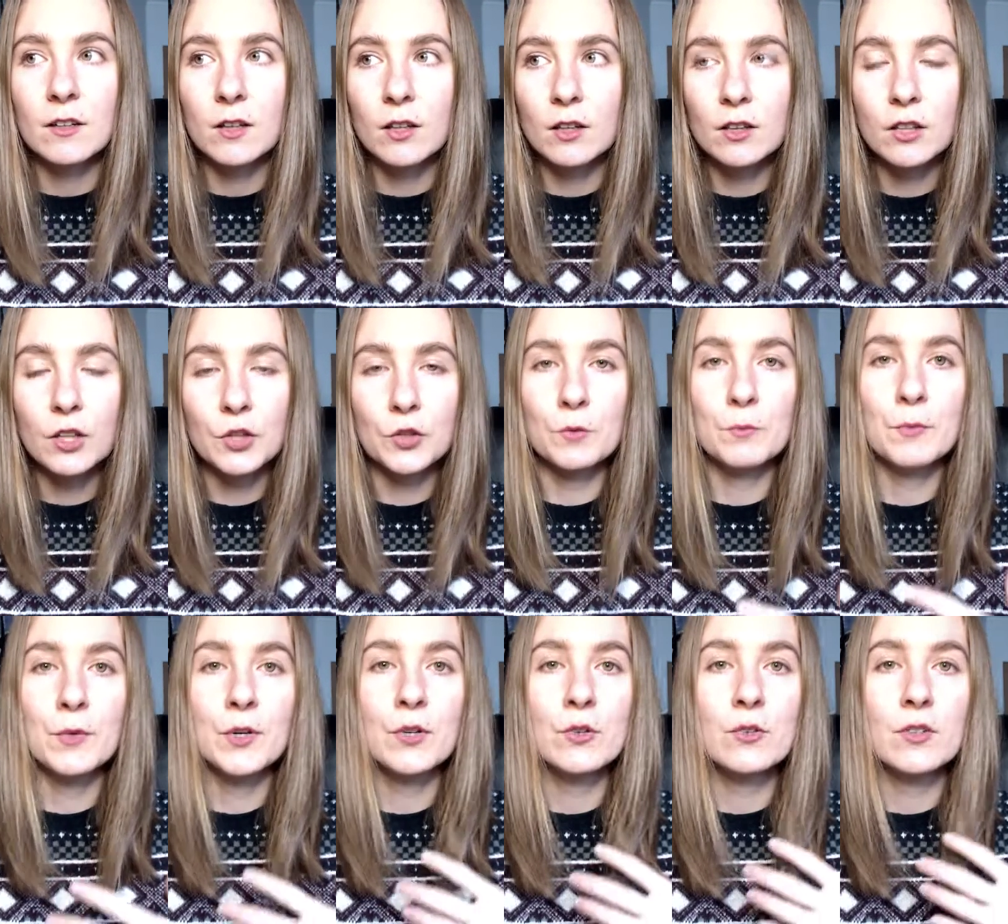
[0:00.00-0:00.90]
a low
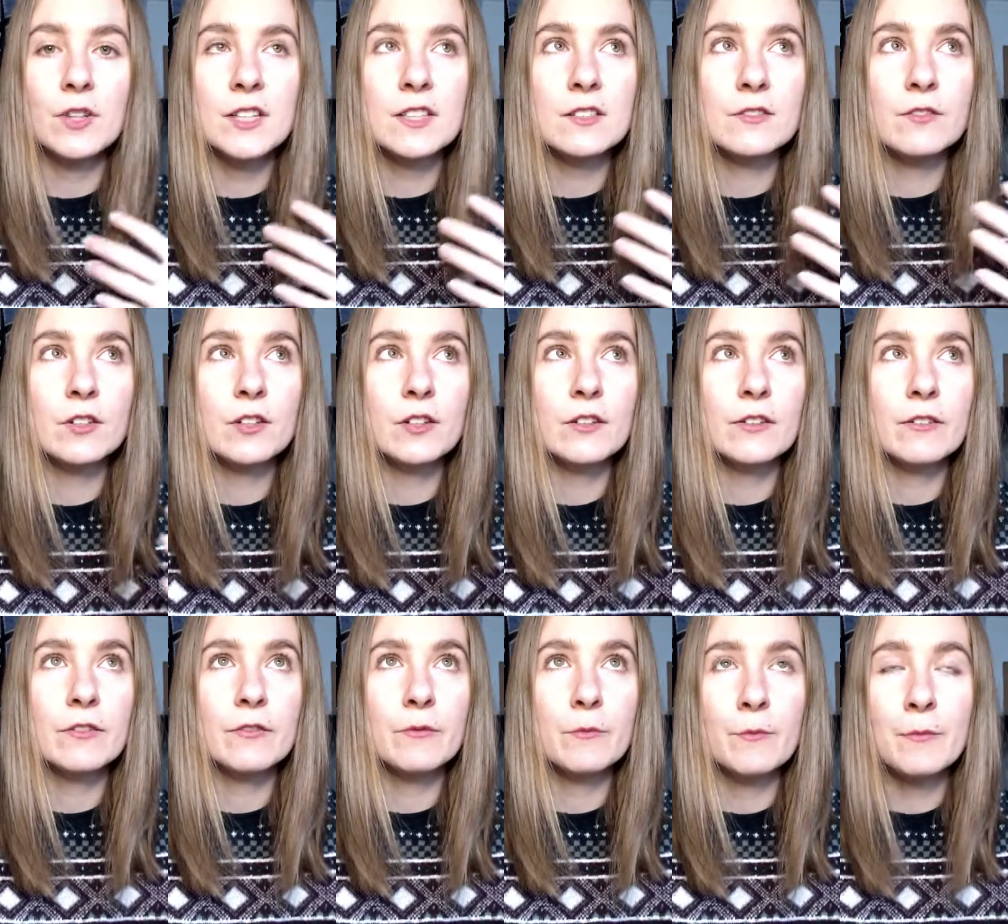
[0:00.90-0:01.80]
mood, that's full
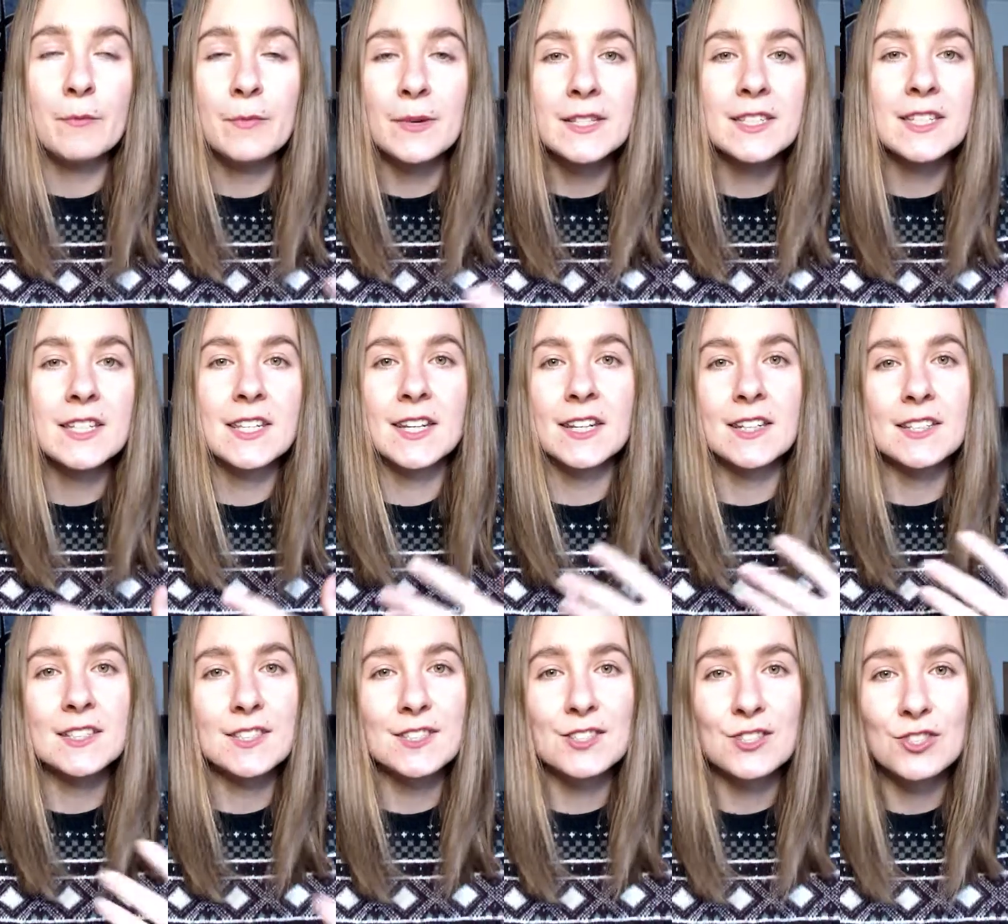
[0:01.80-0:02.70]
of
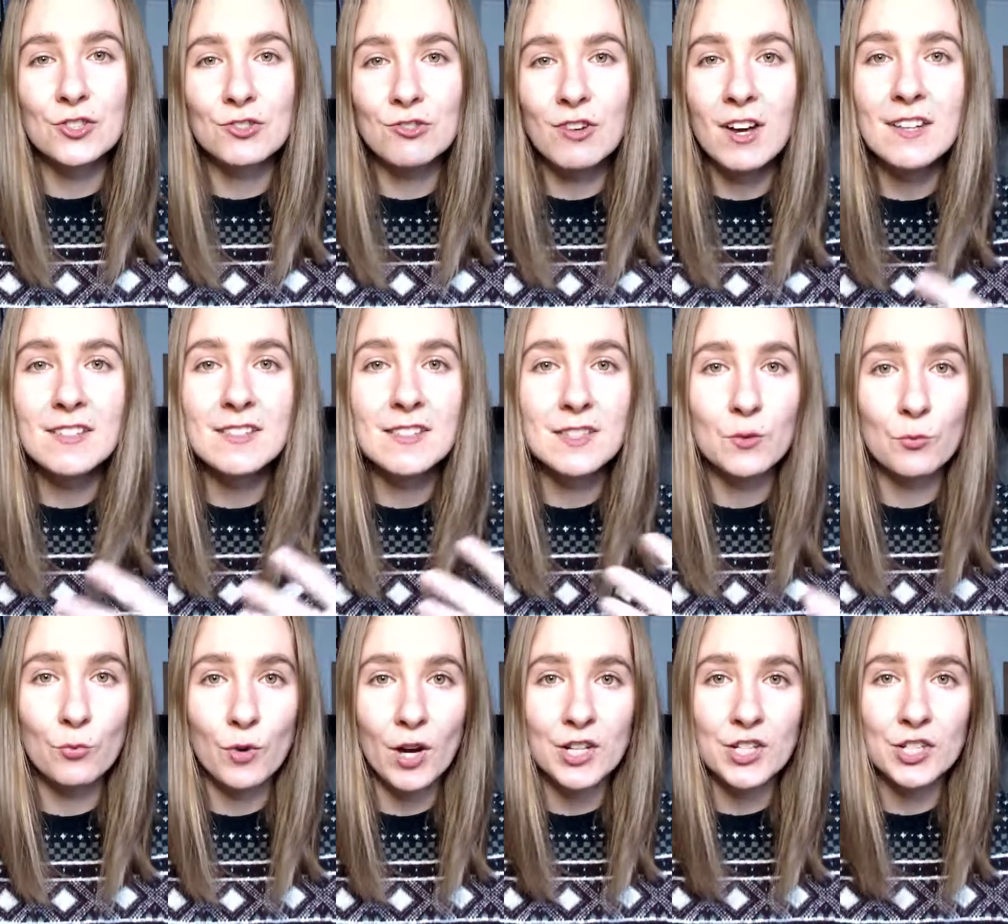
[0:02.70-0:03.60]
busyness and stress and
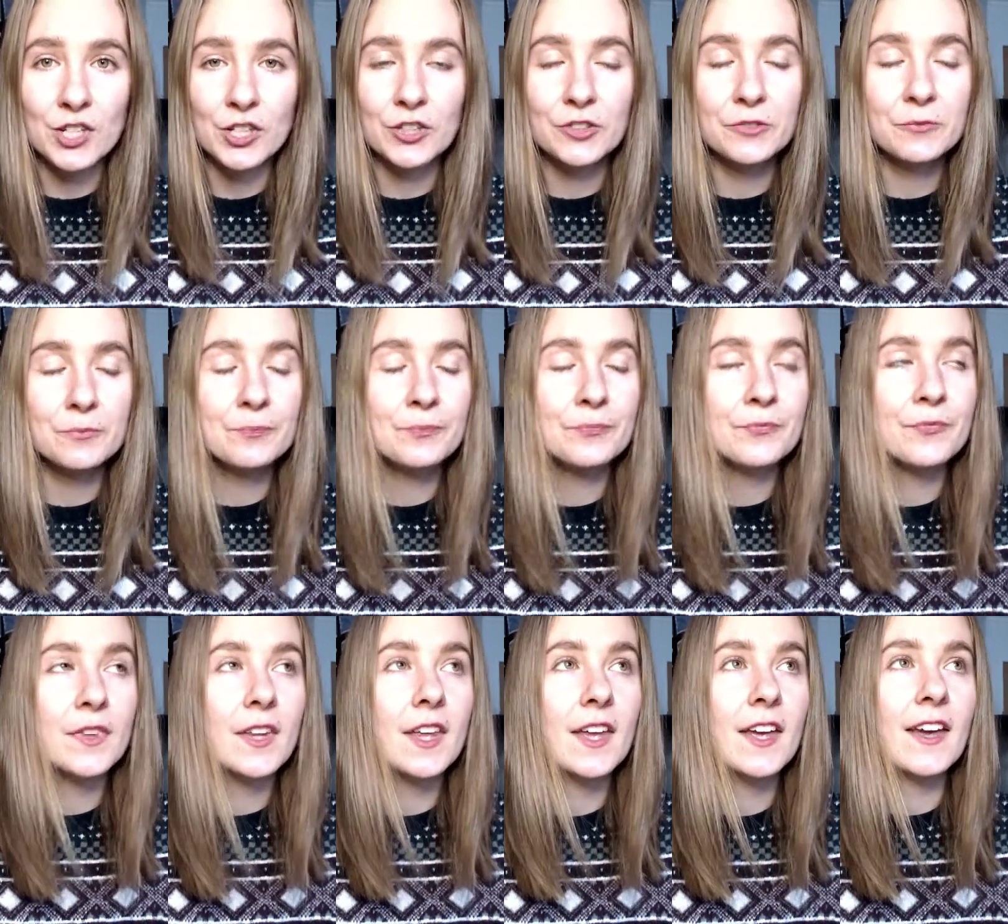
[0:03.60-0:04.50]
pressure.
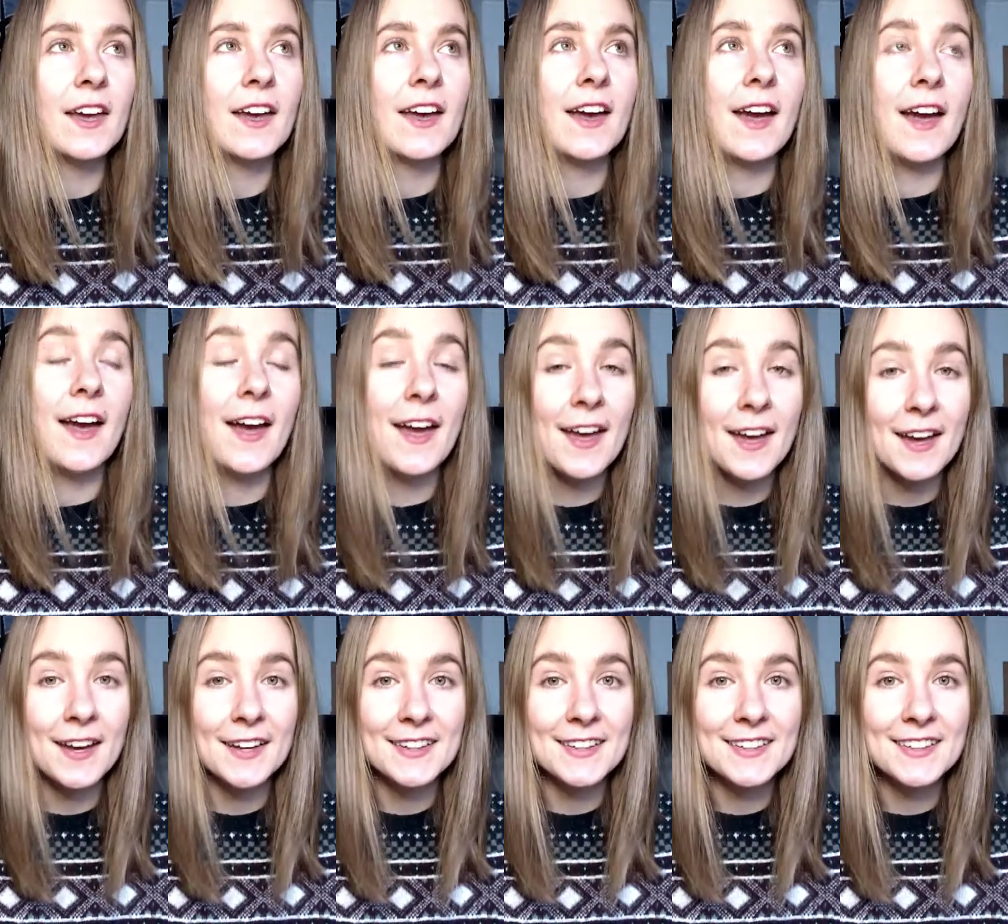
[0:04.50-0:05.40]

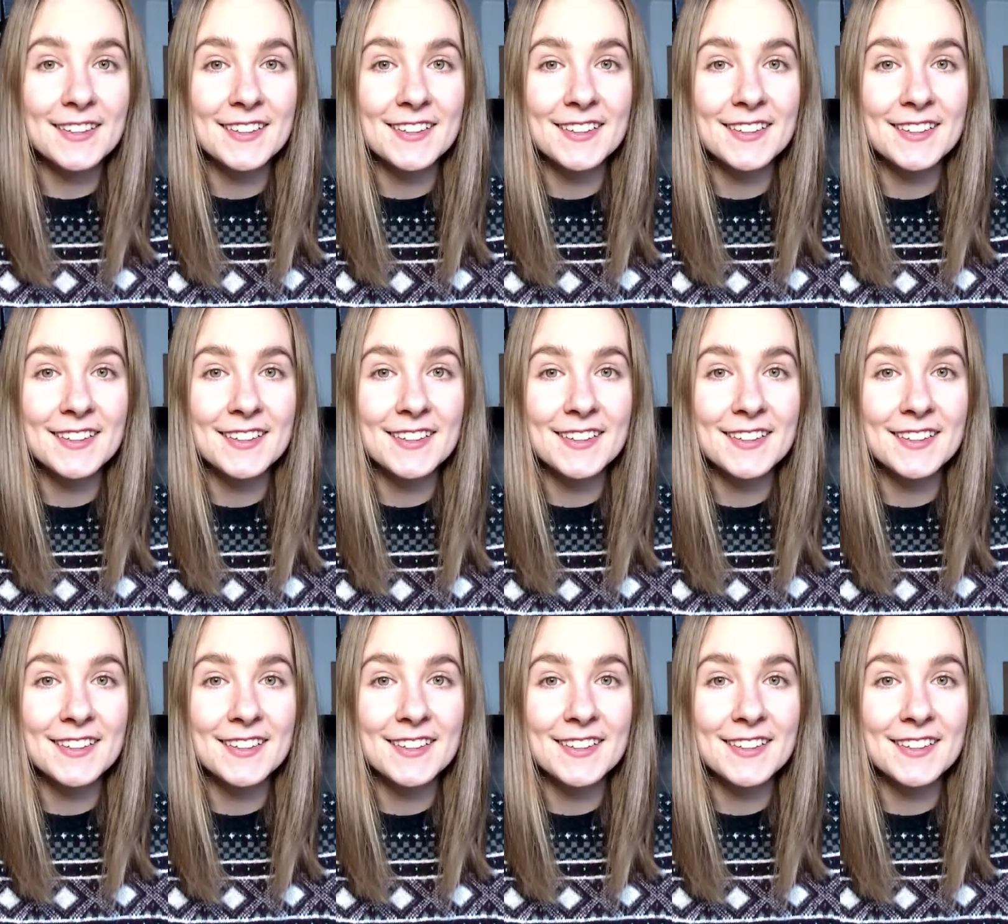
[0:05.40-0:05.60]
And,